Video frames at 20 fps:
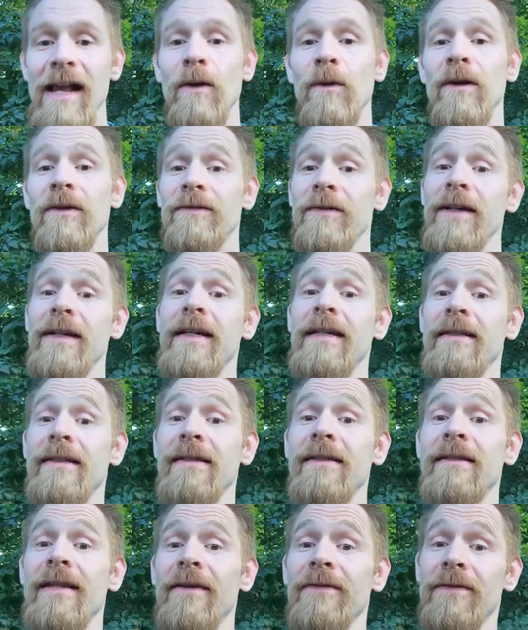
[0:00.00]
Well, finance
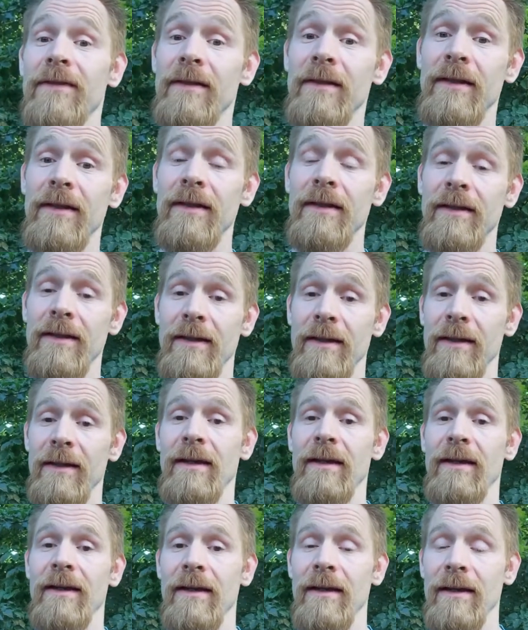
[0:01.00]
is definitely
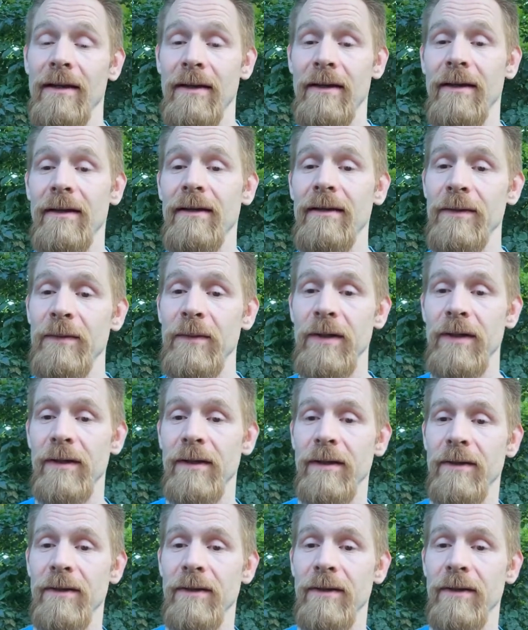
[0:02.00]
a limit.